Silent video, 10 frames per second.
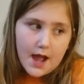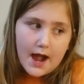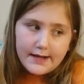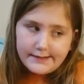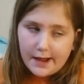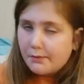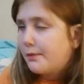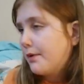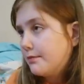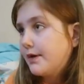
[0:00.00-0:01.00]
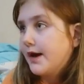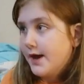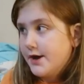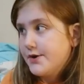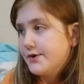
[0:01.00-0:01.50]
I never put my
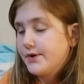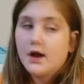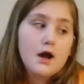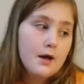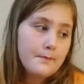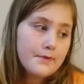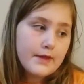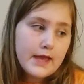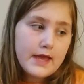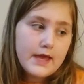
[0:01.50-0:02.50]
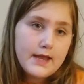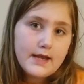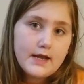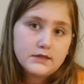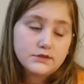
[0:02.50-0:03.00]
hair up in
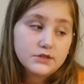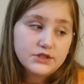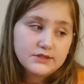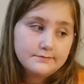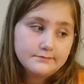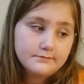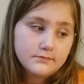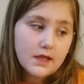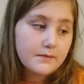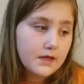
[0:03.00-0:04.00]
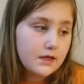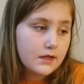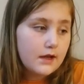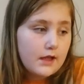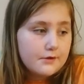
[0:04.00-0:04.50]
a scrunchie. I mean,
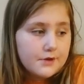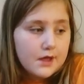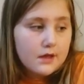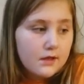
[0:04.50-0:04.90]
in a hair tie.